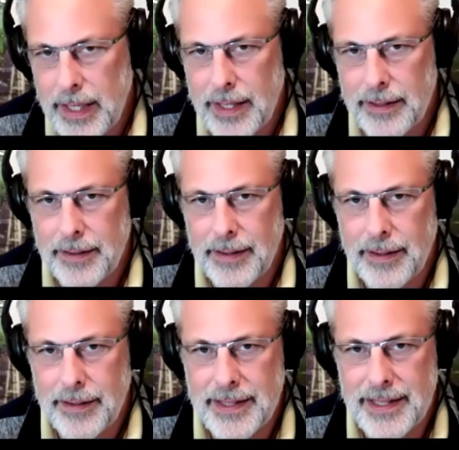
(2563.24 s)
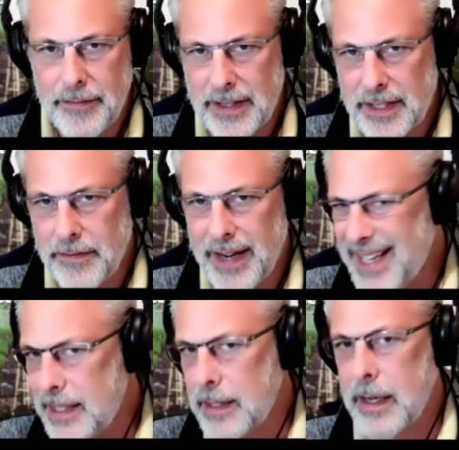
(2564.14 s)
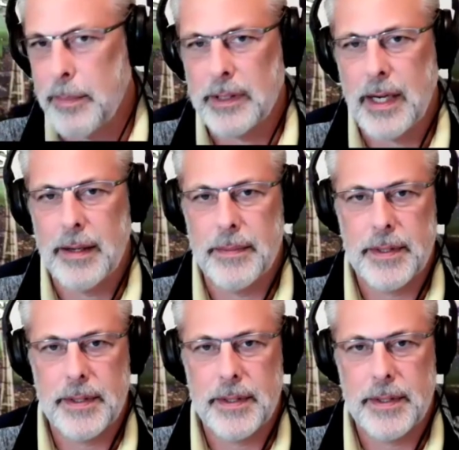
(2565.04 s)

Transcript: at defensive end a couple times.